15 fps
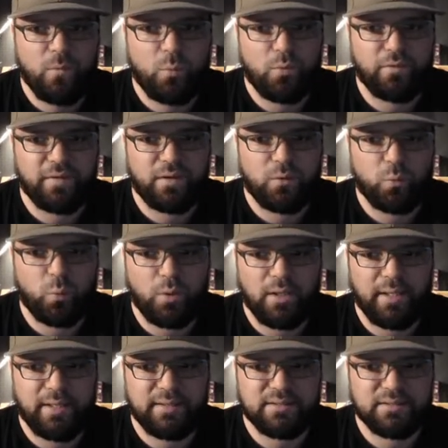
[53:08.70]
Well, then
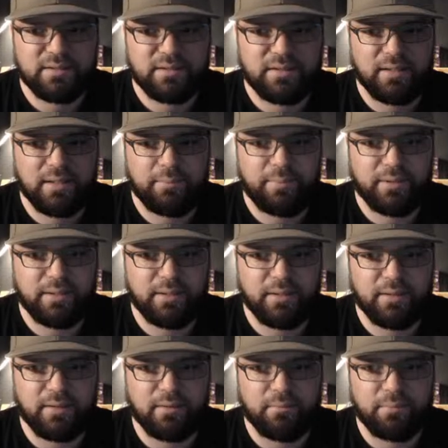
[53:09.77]
why isn't it not picking
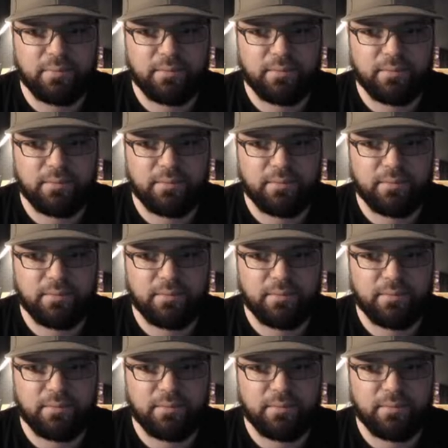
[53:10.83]
up?